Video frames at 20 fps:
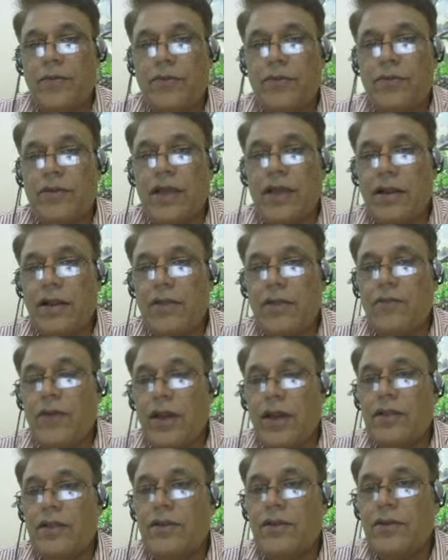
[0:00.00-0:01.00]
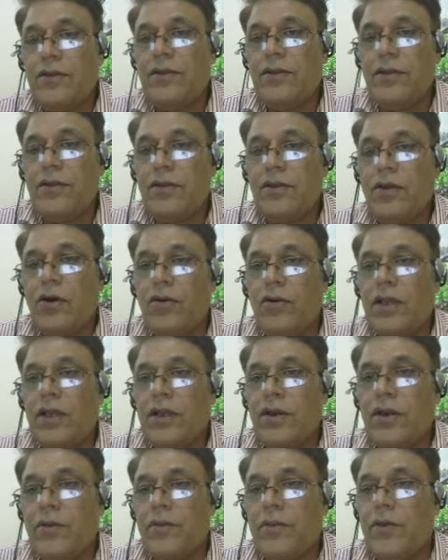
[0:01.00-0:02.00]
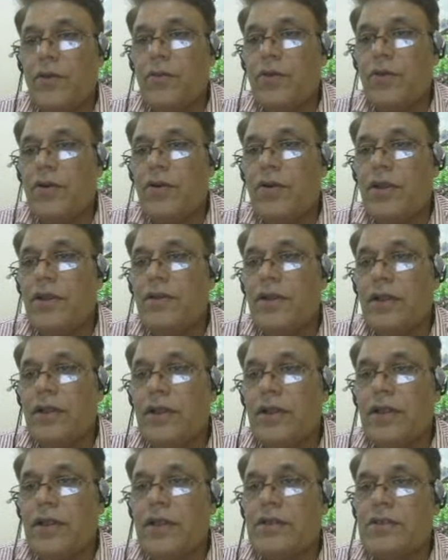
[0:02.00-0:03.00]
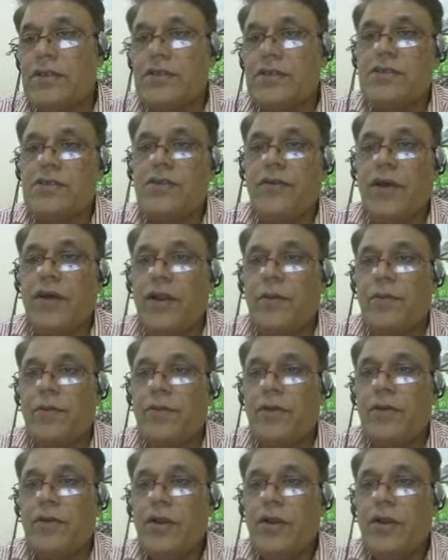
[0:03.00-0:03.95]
So that is why this is how the communities and the nations develops.